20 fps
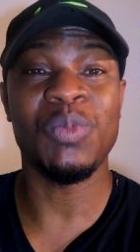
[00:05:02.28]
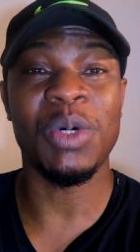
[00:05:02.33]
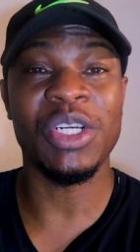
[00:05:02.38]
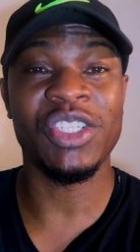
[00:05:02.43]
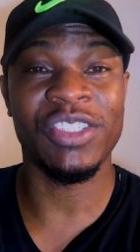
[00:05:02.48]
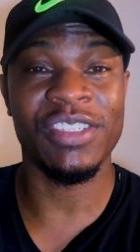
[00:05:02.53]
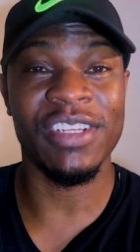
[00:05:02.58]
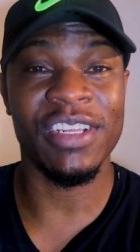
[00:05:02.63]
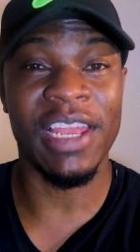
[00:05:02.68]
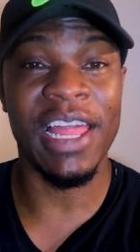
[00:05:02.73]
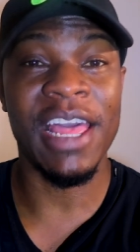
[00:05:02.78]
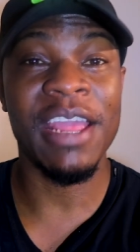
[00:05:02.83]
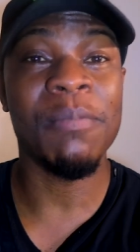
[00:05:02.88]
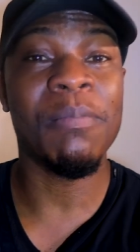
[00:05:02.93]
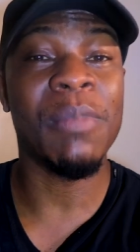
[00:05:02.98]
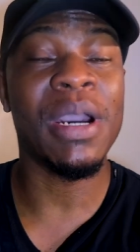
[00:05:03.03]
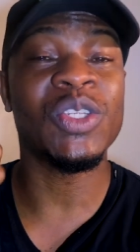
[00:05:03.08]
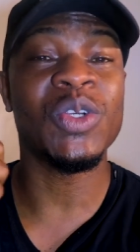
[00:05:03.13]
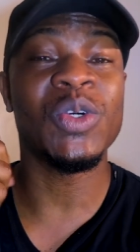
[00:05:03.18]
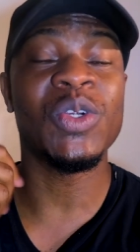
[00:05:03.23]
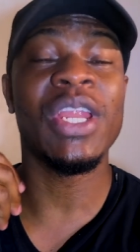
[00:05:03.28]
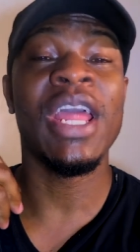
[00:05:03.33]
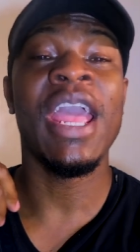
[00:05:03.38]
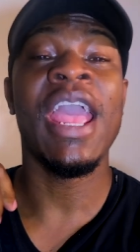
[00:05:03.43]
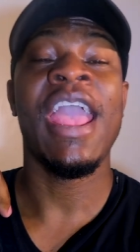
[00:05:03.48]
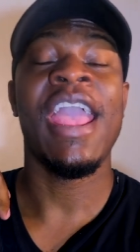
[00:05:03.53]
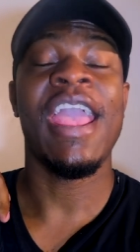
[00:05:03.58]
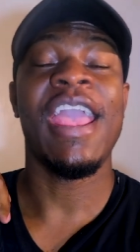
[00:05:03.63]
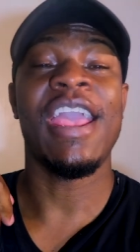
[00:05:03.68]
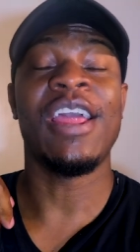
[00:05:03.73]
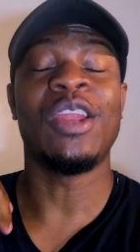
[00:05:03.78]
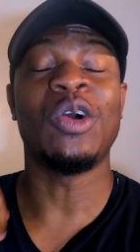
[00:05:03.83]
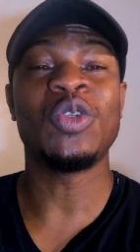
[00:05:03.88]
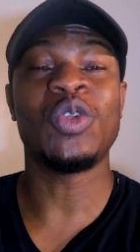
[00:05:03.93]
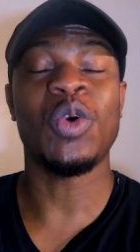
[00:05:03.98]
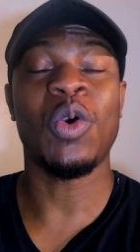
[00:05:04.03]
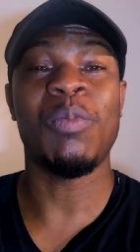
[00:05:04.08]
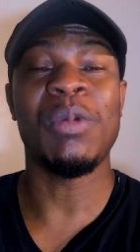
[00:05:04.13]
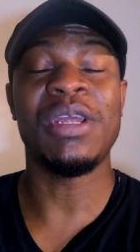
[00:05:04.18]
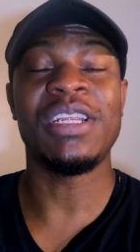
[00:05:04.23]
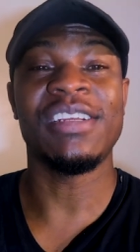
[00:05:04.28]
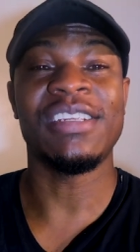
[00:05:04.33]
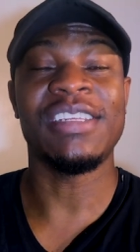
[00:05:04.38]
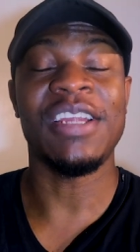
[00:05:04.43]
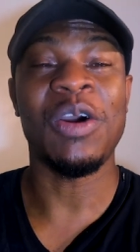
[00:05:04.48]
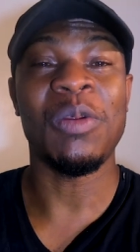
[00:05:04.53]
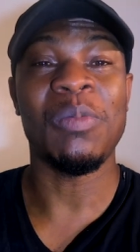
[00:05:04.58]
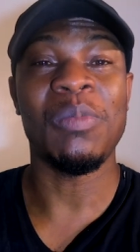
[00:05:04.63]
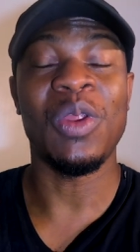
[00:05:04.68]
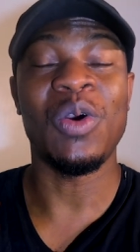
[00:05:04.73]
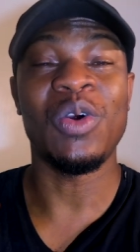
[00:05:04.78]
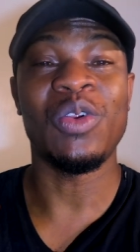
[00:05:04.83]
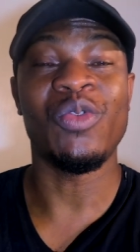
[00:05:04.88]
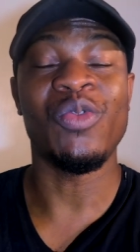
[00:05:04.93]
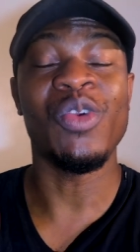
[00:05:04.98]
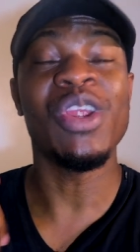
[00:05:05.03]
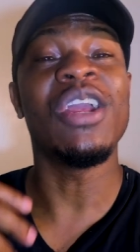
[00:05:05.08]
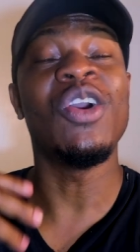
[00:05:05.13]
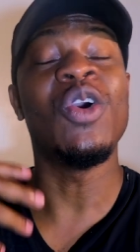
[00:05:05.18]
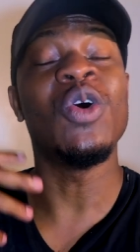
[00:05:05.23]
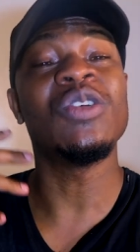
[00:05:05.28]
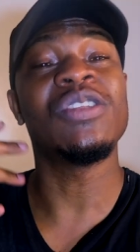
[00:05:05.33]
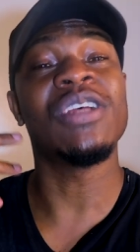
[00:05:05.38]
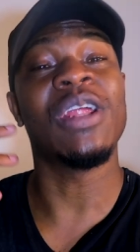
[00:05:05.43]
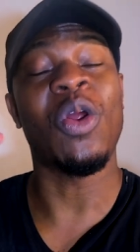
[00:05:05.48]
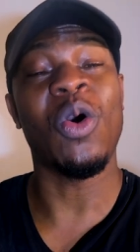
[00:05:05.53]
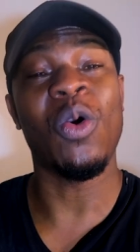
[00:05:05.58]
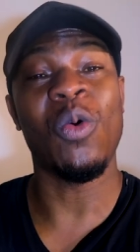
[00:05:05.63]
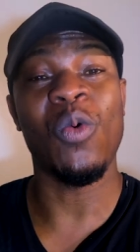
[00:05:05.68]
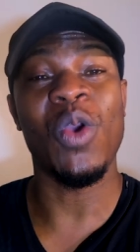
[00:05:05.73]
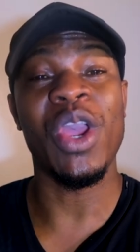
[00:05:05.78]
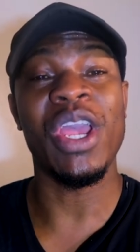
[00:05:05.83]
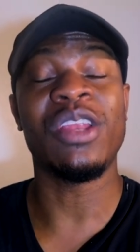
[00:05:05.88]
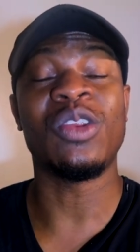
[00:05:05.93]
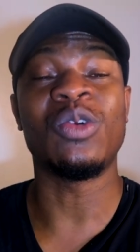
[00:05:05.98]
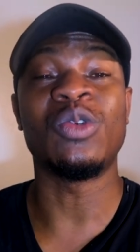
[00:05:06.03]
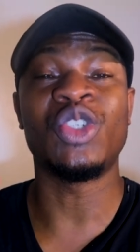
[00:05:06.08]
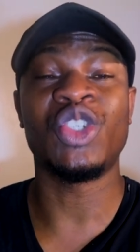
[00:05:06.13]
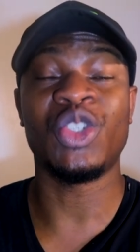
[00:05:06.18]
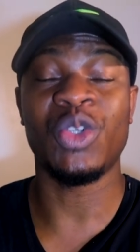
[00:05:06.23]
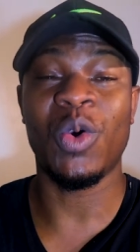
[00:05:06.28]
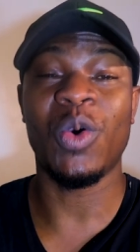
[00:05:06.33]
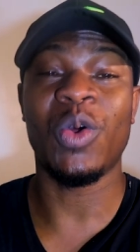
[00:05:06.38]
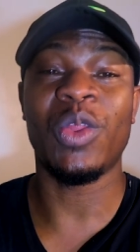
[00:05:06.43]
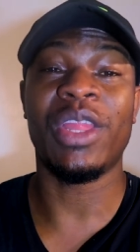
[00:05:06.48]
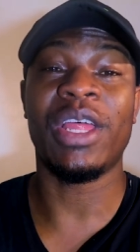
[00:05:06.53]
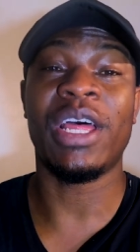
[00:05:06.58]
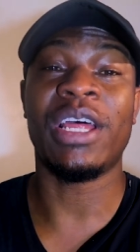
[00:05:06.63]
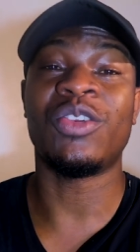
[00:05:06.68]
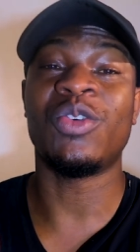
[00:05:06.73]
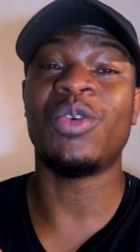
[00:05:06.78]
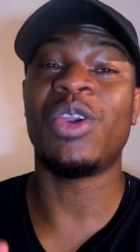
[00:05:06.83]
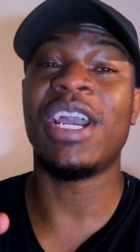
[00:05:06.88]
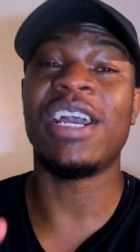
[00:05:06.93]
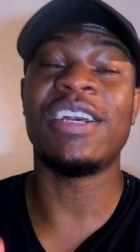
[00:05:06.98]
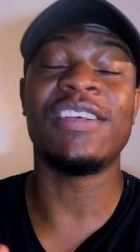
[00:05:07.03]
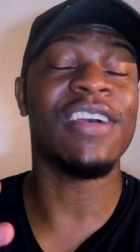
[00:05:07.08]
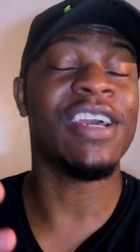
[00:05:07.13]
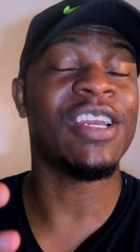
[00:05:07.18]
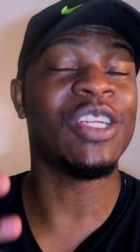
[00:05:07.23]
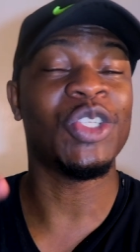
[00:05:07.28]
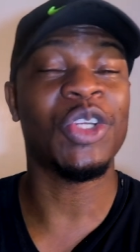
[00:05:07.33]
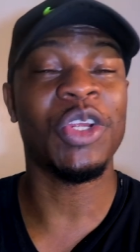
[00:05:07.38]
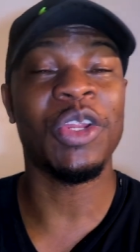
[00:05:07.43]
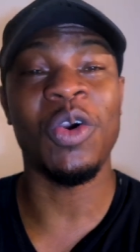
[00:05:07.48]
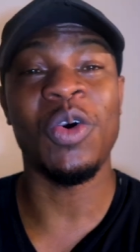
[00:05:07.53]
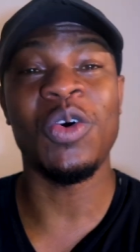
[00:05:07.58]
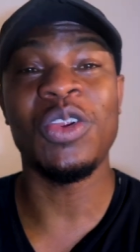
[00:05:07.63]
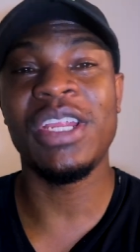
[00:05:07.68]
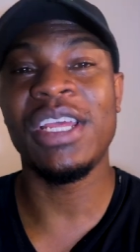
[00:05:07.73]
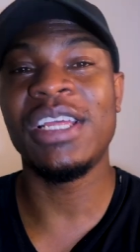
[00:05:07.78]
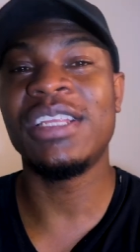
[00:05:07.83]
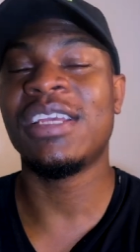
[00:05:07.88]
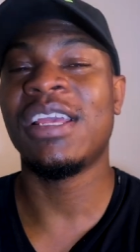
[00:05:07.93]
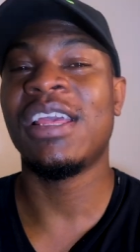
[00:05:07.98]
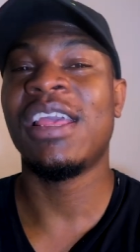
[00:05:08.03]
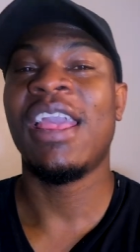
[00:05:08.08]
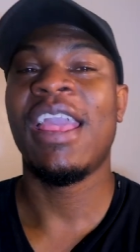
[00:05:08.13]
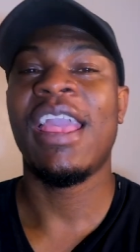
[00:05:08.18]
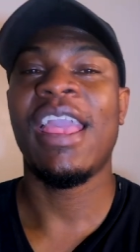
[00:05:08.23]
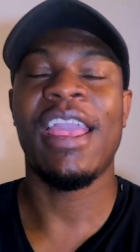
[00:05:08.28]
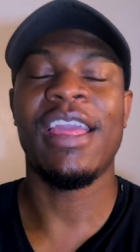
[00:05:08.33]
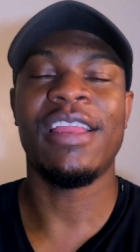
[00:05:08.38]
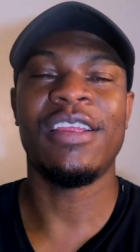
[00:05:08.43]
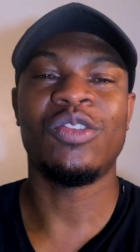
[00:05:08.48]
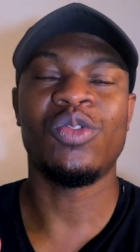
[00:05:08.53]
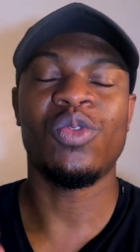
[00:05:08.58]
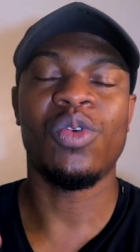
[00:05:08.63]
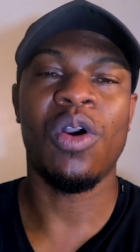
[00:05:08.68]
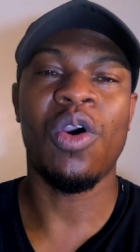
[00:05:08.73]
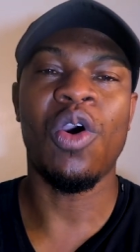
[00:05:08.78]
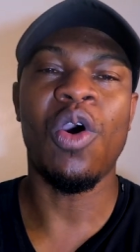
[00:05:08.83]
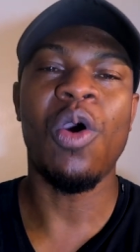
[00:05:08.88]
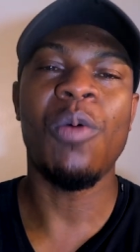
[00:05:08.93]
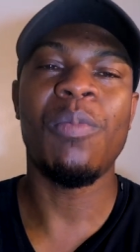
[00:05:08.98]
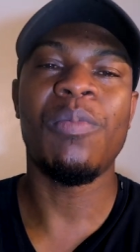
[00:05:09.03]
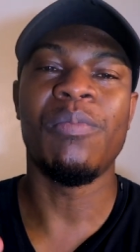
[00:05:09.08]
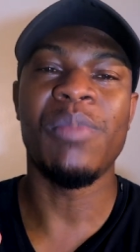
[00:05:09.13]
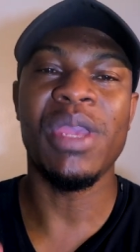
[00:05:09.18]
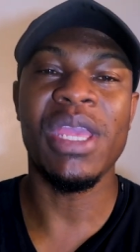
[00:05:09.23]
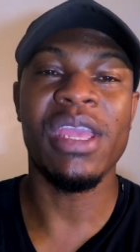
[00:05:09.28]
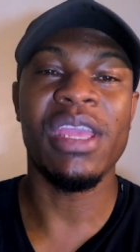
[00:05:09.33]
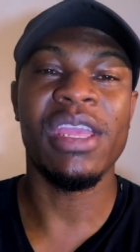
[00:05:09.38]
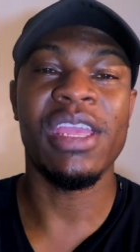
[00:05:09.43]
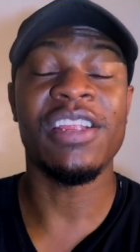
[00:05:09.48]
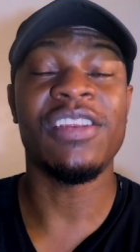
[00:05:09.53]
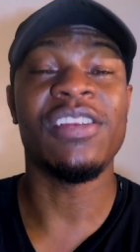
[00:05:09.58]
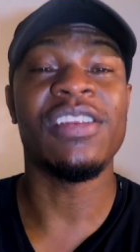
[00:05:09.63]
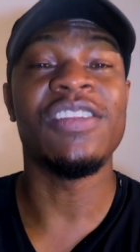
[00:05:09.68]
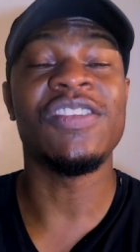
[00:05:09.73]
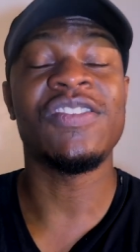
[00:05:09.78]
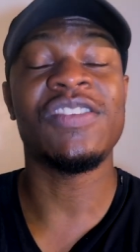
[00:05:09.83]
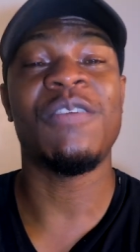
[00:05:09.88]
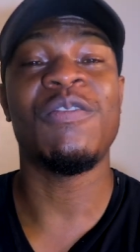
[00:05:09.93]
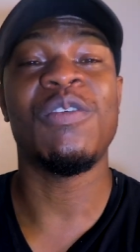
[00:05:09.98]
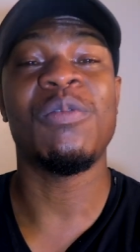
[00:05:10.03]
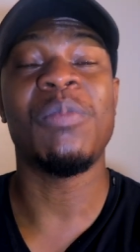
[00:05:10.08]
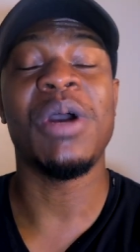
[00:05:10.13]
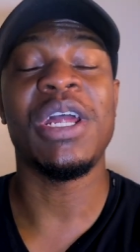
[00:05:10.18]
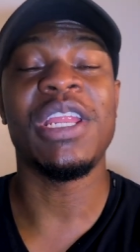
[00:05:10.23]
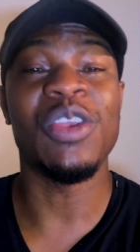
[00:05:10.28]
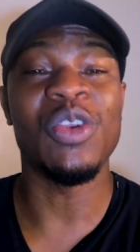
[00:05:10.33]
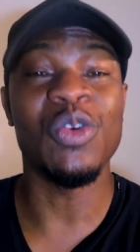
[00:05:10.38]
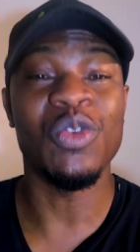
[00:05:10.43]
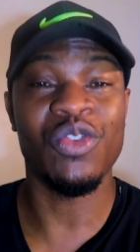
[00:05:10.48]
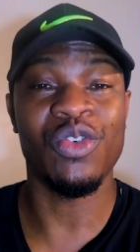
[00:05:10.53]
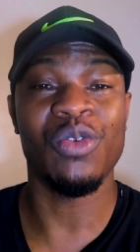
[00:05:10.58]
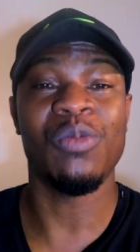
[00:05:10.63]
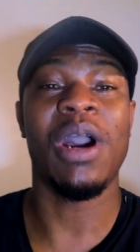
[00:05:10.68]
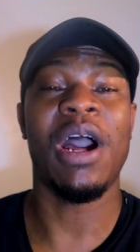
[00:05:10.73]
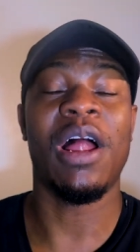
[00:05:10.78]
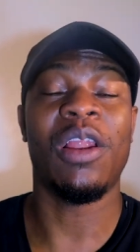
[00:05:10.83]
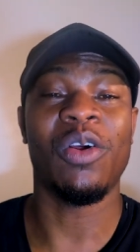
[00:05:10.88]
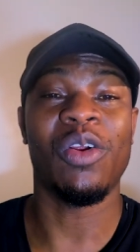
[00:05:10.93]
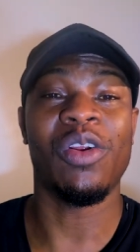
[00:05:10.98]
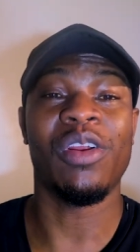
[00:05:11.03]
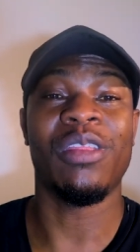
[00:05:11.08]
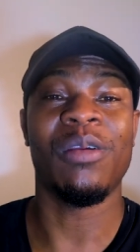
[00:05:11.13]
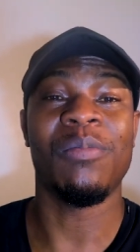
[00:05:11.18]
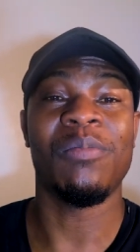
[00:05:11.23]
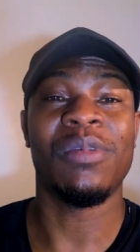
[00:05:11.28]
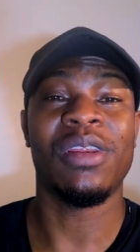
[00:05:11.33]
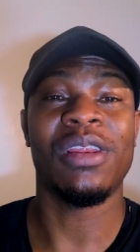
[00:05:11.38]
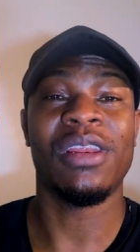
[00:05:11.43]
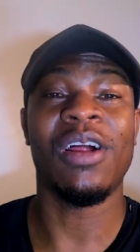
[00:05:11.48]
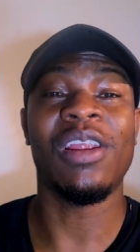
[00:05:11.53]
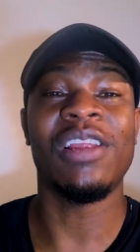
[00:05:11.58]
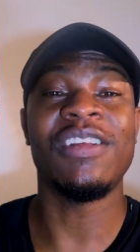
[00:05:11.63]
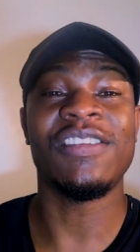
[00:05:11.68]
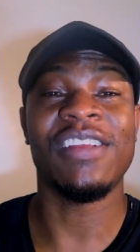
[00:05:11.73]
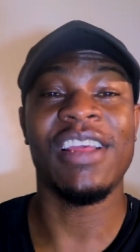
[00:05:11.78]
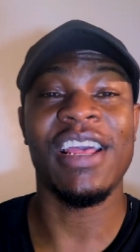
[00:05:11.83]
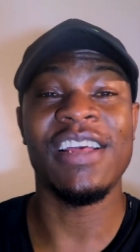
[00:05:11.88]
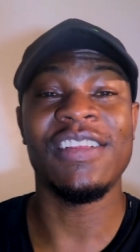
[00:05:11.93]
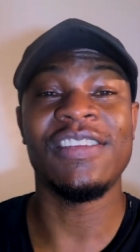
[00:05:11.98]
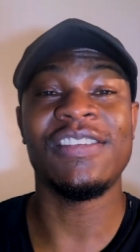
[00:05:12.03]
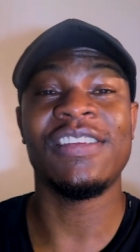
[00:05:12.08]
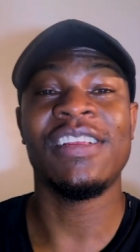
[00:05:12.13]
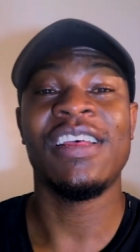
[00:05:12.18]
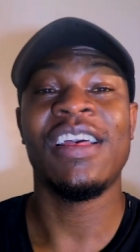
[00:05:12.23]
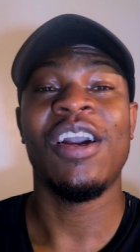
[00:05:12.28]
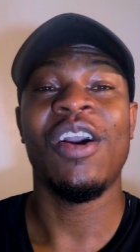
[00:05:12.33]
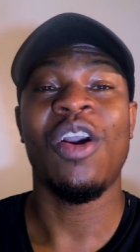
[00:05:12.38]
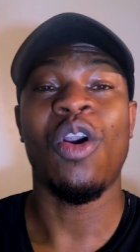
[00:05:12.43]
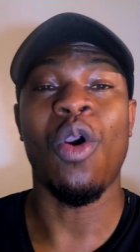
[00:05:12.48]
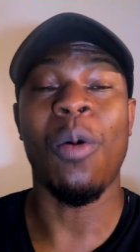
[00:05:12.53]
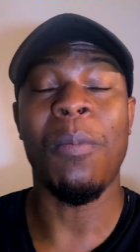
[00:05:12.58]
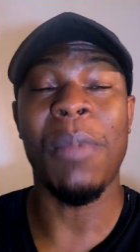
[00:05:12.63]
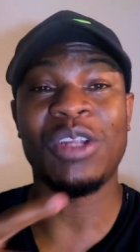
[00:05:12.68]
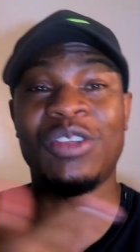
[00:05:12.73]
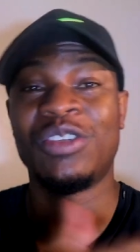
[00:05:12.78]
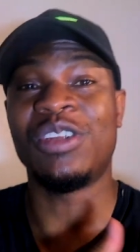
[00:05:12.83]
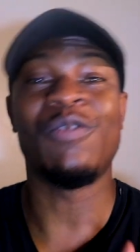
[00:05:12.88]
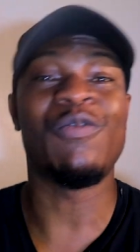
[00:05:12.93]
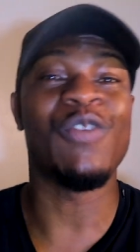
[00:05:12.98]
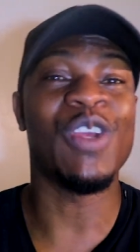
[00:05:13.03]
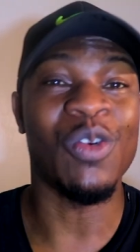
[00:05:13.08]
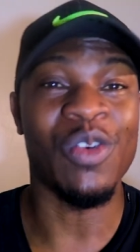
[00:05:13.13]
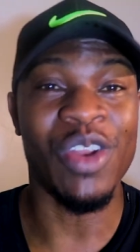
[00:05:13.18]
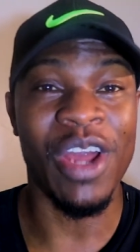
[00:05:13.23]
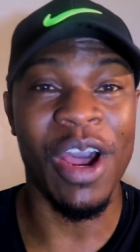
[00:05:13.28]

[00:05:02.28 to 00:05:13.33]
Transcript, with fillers: smashing the like button, and also commenting down below. It really goes a long way to show that you guys are enjoying the content and it will help me get discovered by the YouTube algorithm. Now let's guys go back to the video